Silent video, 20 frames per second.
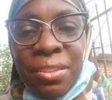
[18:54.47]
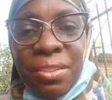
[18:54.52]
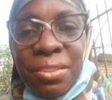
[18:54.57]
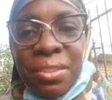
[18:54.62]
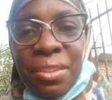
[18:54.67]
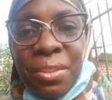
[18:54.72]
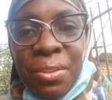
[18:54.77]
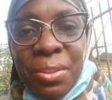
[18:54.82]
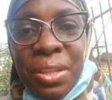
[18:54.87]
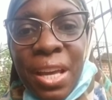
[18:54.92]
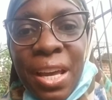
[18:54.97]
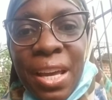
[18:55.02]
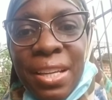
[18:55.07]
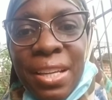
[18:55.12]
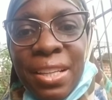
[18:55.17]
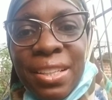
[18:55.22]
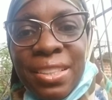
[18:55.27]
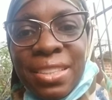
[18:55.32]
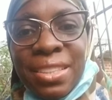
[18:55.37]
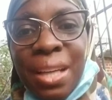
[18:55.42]
Okay,
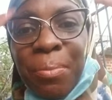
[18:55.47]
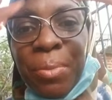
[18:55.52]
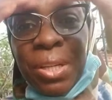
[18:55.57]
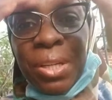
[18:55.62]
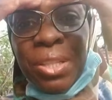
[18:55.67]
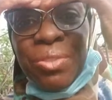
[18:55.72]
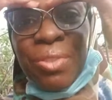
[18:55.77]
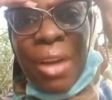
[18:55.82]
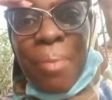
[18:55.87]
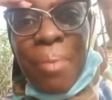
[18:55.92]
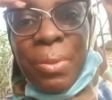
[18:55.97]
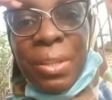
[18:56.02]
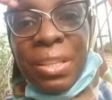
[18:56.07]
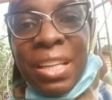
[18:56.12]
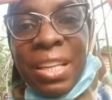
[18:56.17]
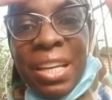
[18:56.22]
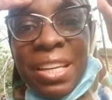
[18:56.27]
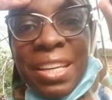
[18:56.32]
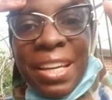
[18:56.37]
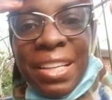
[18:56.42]
so I'm going to drop the
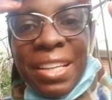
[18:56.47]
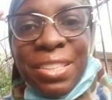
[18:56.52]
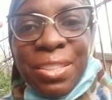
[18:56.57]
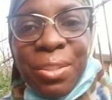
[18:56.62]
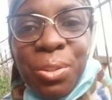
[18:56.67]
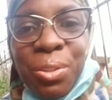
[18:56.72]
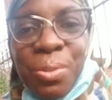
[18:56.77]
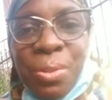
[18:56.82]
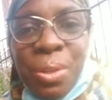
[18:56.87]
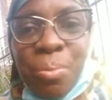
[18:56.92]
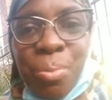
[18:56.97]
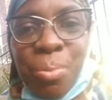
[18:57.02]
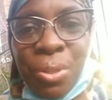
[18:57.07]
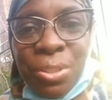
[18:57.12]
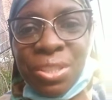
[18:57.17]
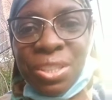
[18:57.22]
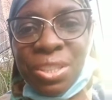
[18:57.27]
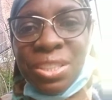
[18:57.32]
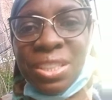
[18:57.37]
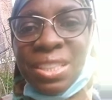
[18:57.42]
link in so you can
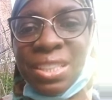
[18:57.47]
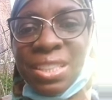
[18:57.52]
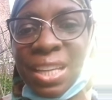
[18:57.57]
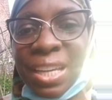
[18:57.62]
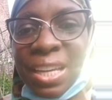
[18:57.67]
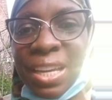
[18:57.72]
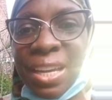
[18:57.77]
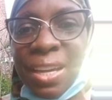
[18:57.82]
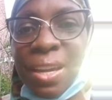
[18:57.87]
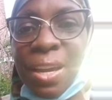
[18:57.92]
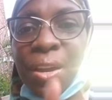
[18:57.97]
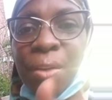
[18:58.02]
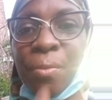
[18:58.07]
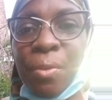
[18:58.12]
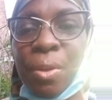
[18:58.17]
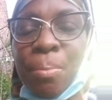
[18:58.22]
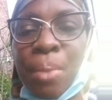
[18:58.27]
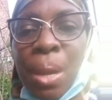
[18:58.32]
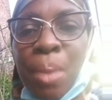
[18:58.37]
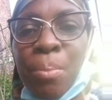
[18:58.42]
purchase your ticket.
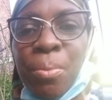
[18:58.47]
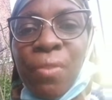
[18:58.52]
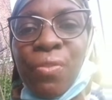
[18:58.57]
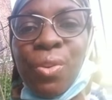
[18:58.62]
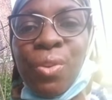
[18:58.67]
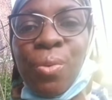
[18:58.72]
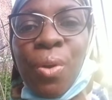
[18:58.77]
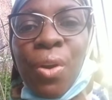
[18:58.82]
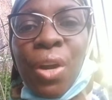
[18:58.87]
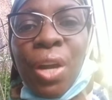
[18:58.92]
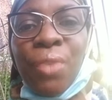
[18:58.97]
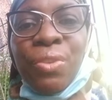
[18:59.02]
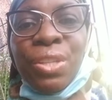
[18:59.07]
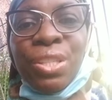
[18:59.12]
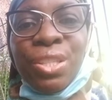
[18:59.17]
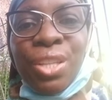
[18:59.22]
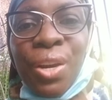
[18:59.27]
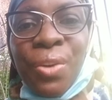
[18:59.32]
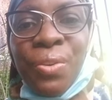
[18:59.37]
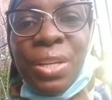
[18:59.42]
Remember, if you are a
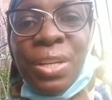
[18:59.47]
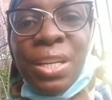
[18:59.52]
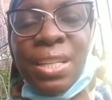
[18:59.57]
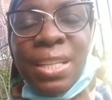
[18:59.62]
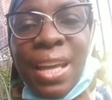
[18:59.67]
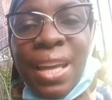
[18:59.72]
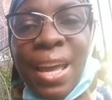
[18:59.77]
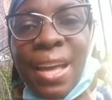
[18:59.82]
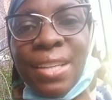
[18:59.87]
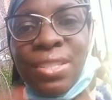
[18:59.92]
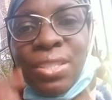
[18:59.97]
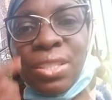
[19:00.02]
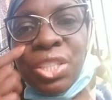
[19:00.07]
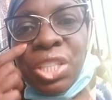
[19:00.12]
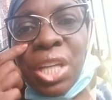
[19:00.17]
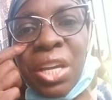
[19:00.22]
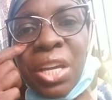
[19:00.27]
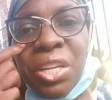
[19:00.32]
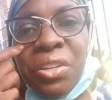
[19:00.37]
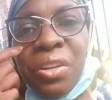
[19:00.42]
returning guest,
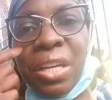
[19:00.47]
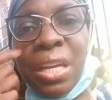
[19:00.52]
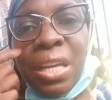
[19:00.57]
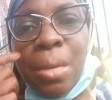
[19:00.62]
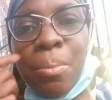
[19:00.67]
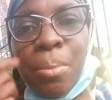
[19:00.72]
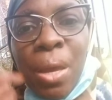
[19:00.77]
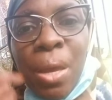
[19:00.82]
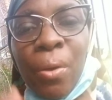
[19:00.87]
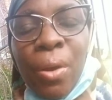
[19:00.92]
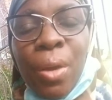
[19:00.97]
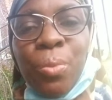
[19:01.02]
check your email.